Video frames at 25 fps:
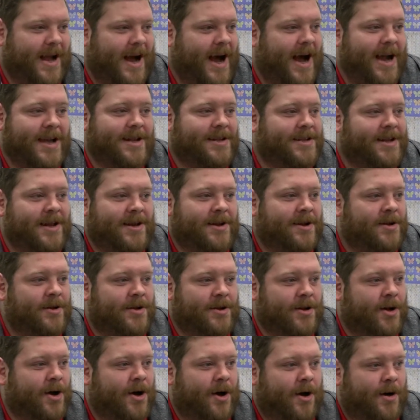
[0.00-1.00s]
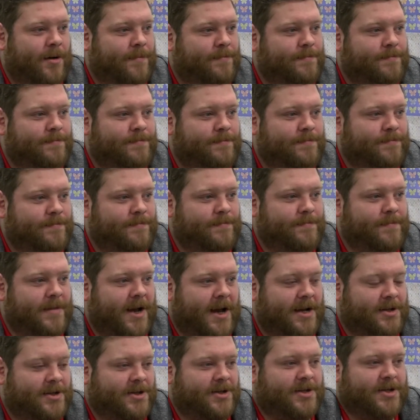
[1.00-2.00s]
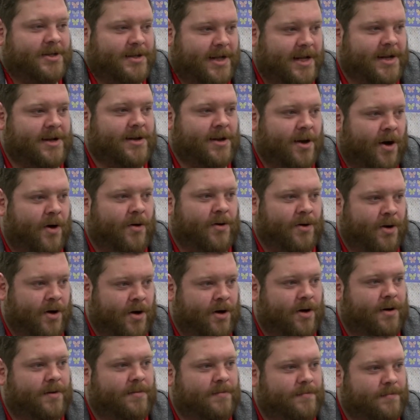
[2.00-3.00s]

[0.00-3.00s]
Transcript: I didn't know. I just did not know.